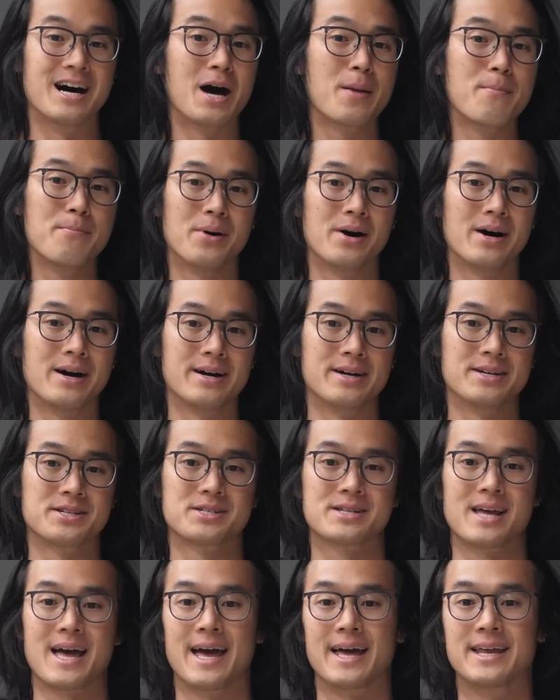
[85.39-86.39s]

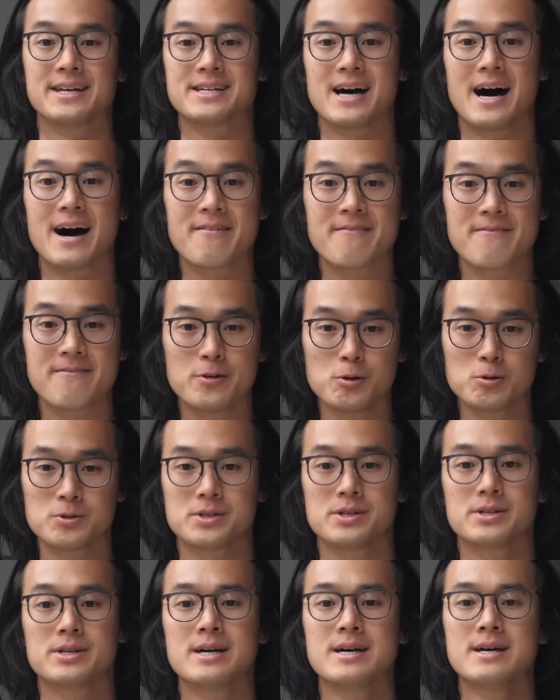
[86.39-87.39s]
unbiased and
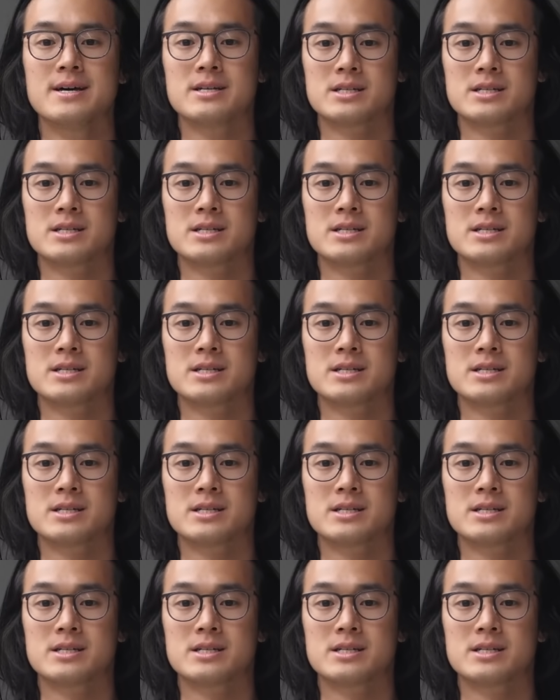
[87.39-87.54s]
unfiltered